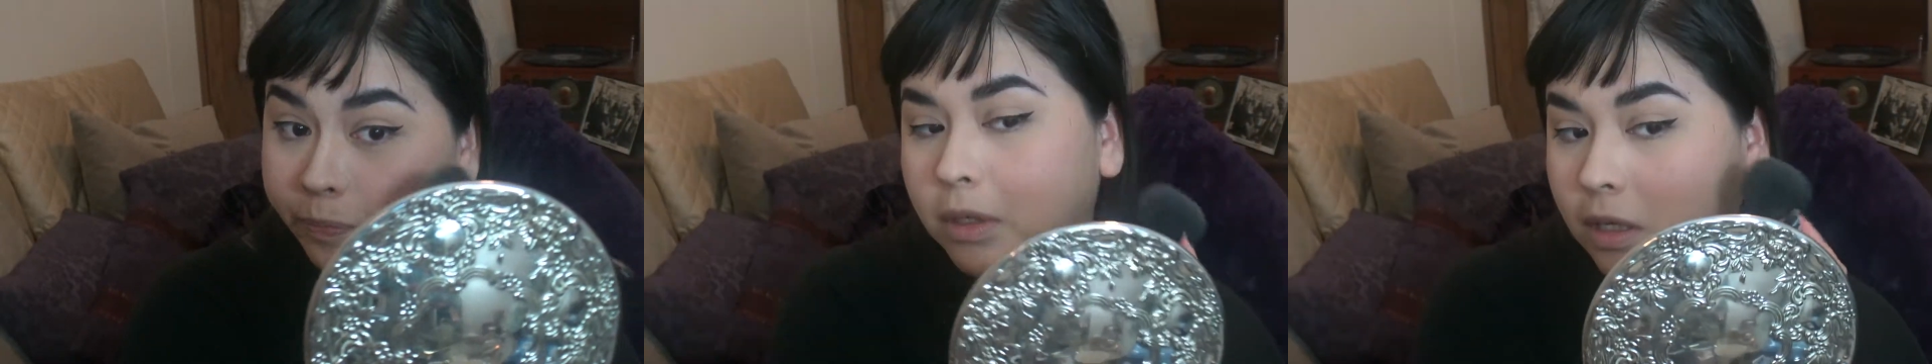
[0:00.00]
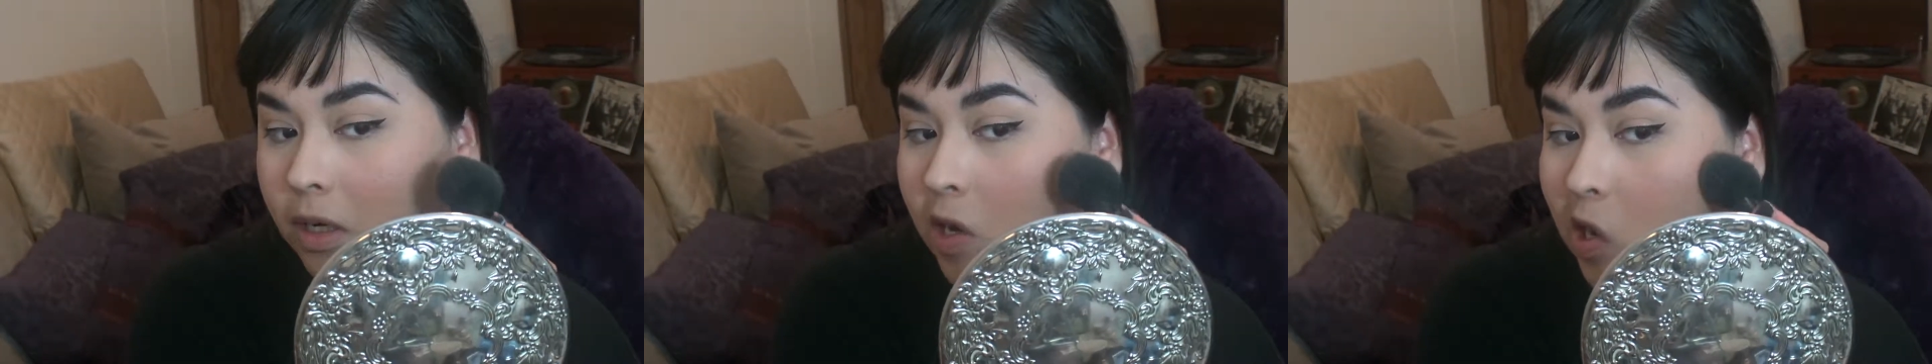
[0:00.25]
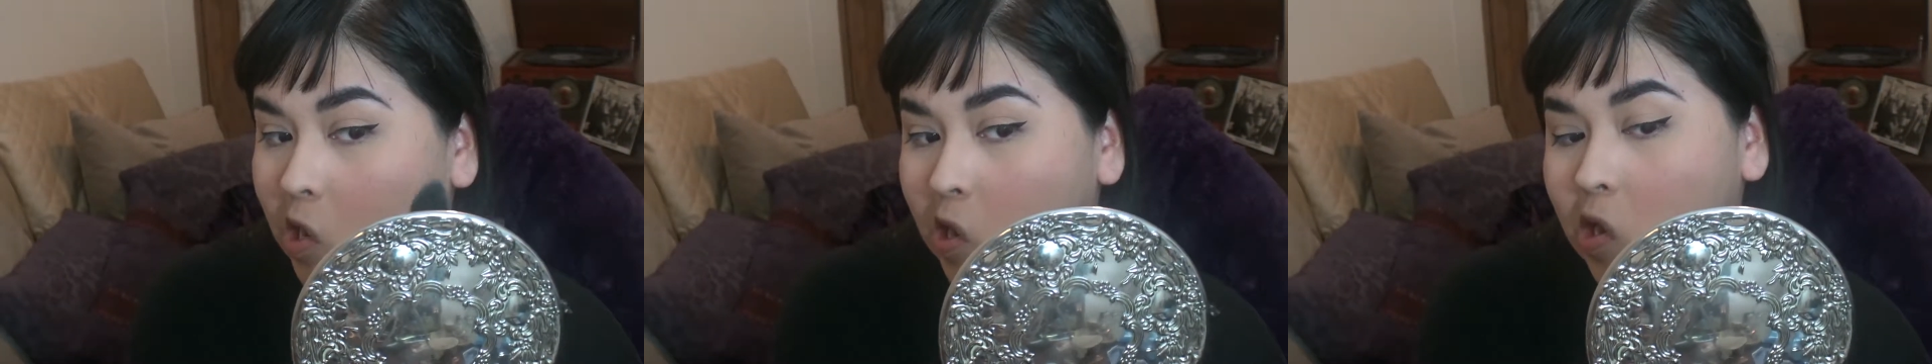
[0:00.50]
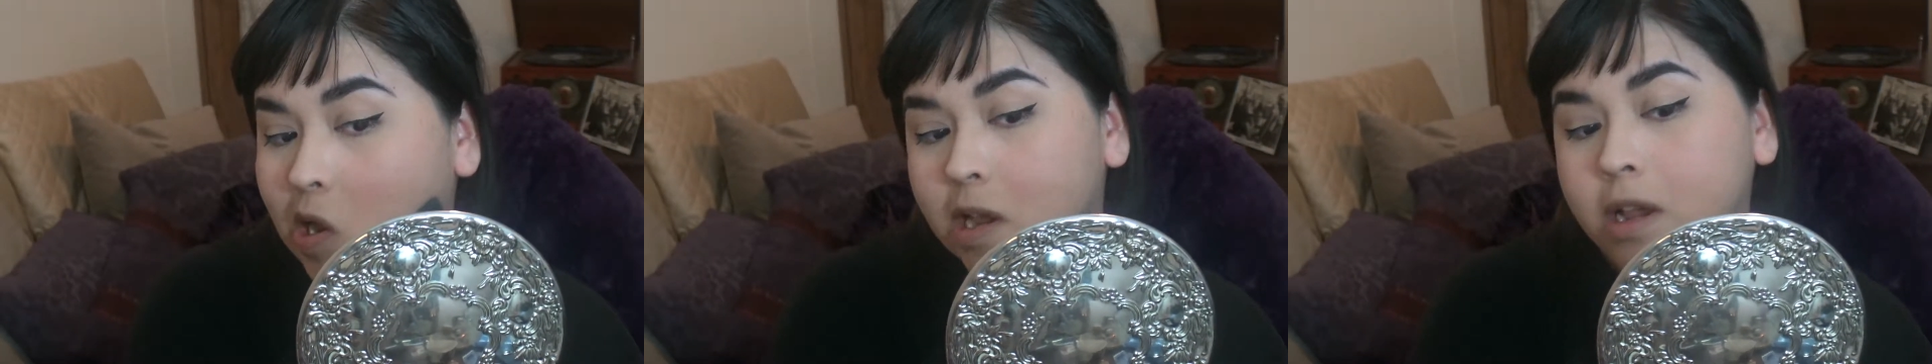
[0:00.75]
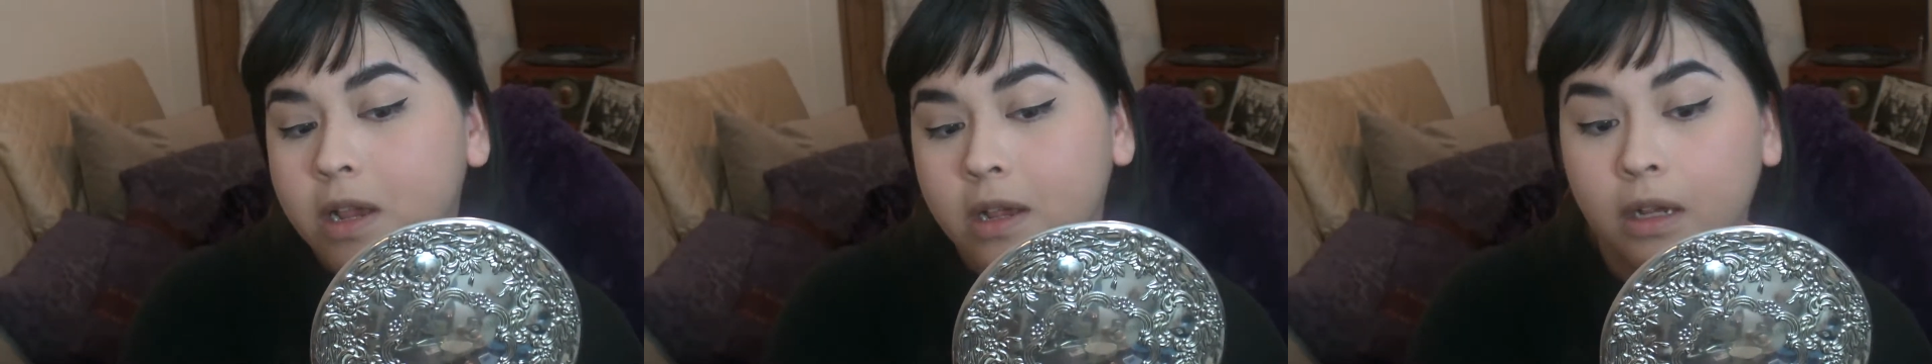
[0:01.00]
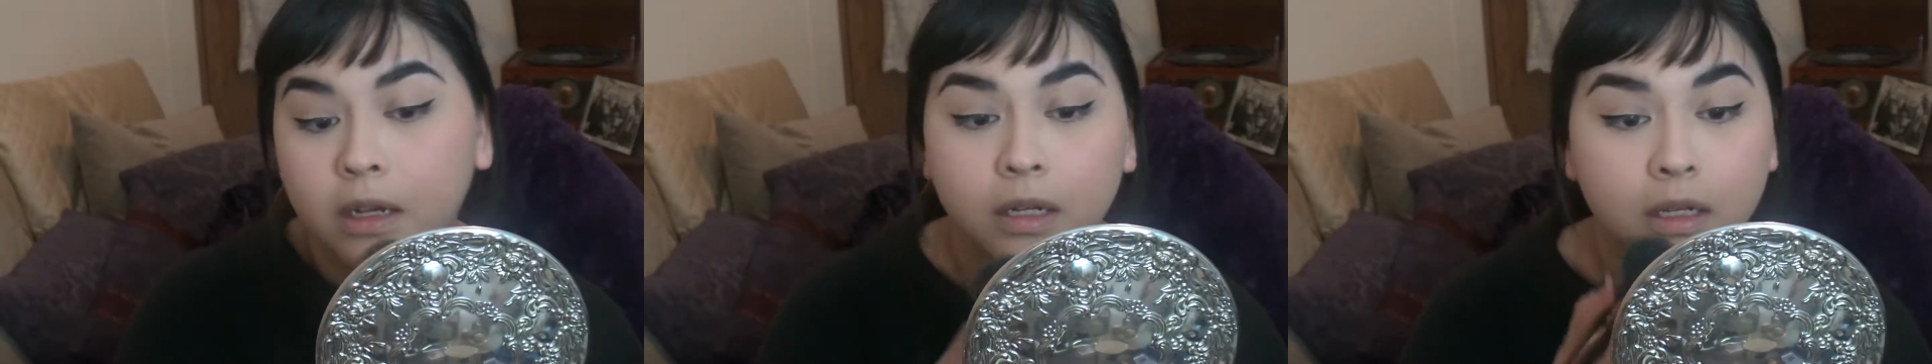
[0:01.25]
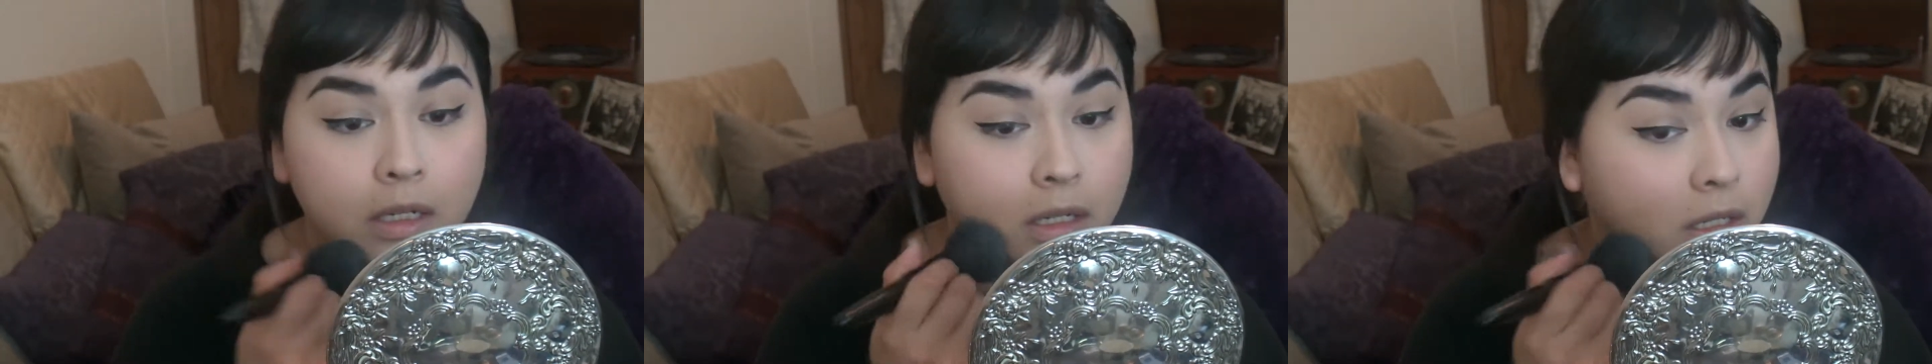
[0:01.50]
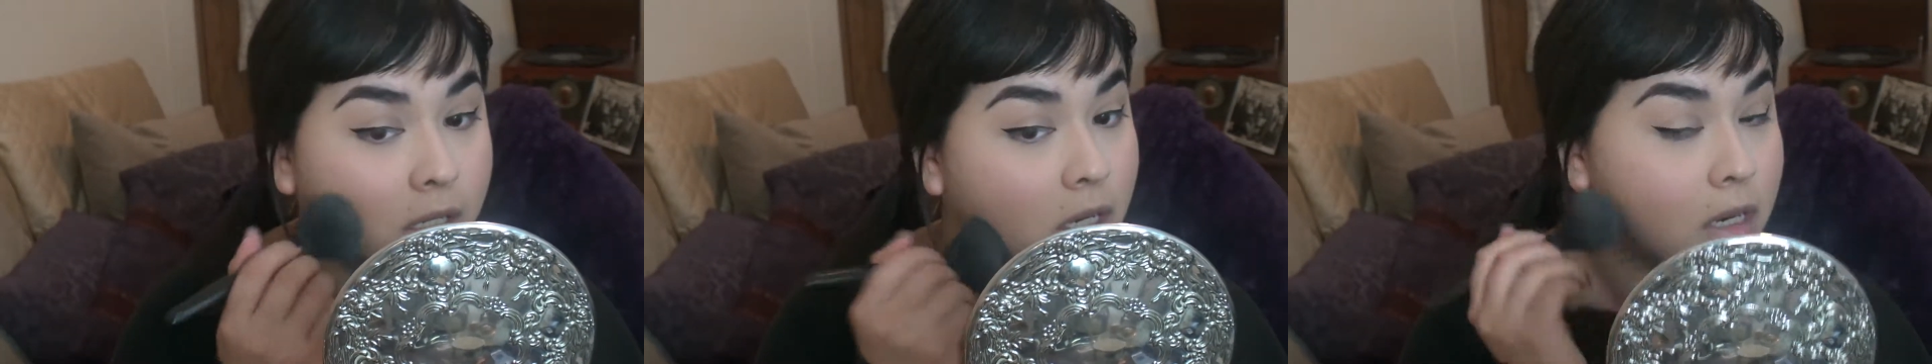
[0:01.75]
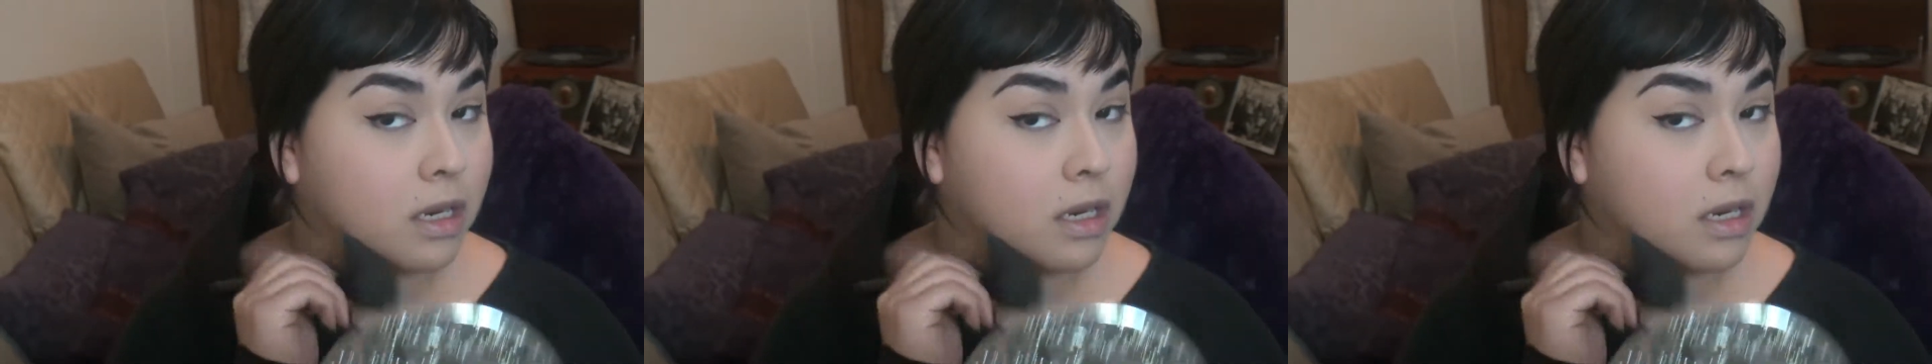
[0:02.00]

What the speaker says: But so if you have really oily skin,